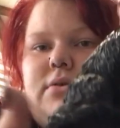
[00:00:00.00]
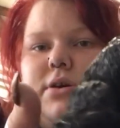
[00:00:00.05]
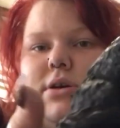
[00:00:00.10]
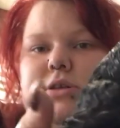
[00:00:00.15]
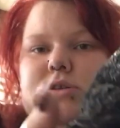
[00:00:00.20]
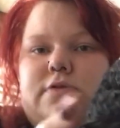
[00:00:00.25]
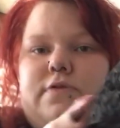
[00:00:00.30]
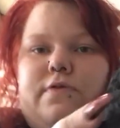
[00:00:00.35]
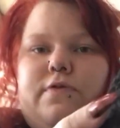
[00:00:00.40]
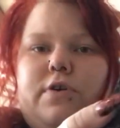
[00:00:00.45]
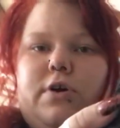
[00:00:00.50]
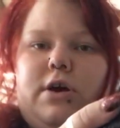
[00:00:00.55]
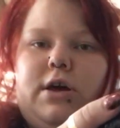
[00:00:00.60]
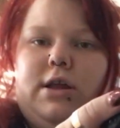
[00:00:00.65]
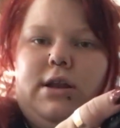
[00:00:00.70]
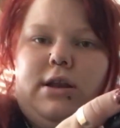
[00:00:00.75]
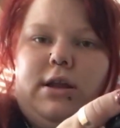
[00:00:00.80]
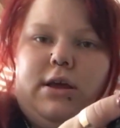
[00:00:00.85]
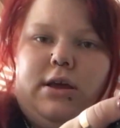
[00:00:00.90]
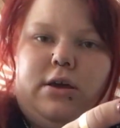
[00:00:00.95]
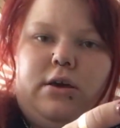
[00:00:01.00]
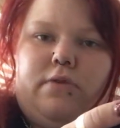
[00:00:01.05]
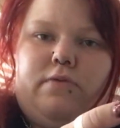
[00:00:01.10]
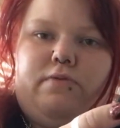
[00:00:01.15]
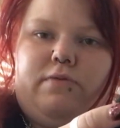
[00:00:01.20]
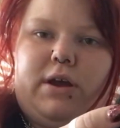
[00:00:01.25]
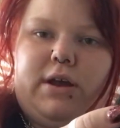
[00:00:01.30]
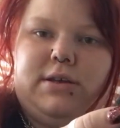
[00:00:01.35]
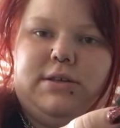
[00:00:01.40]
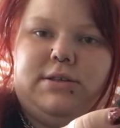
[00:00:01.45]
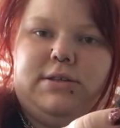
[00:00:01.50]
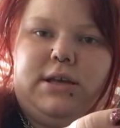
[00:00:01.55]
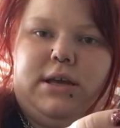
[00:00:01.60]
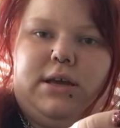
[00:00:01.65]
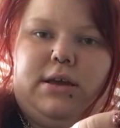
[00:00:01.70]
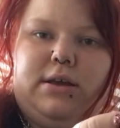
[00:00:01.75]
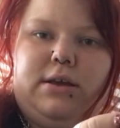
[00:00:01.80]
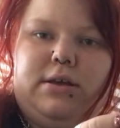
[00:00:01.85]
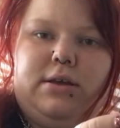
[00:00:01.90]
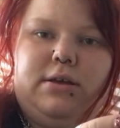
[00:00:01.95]
got his foot in like a
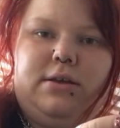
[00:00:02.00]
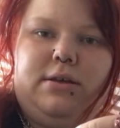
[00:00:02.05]
resting